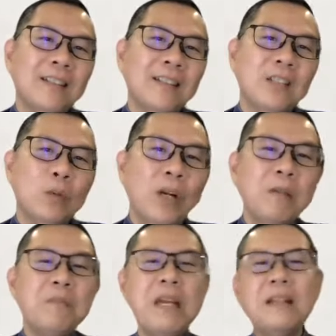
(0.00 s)
So what
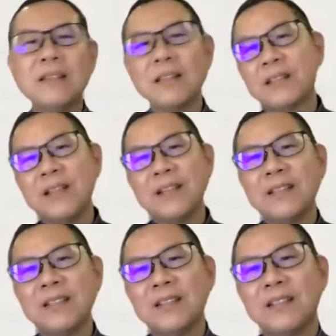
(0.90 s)
it means is
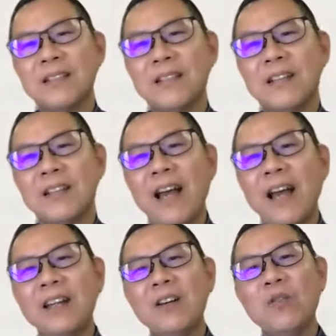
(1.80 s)
this,
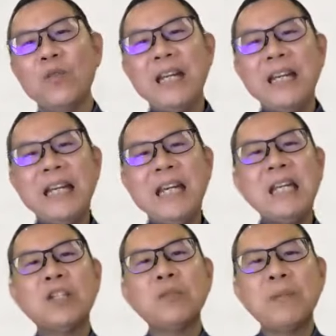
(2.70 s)
that we
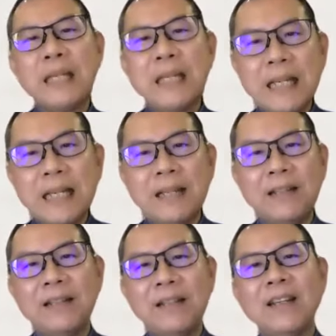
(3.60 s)
need to
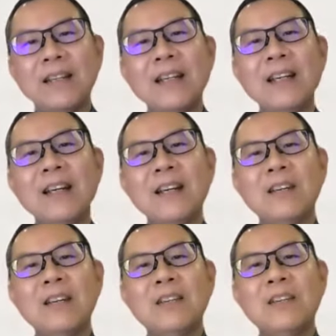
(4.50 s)
begin
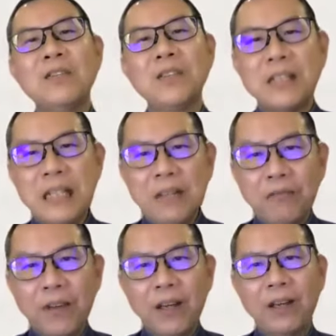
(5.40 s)
to see
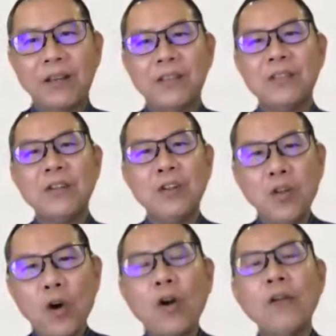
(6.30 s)
things
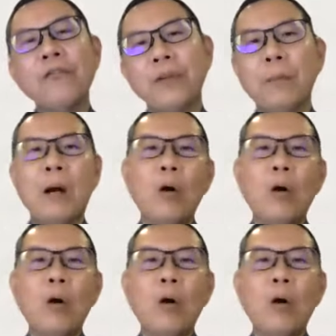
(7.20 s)
not from our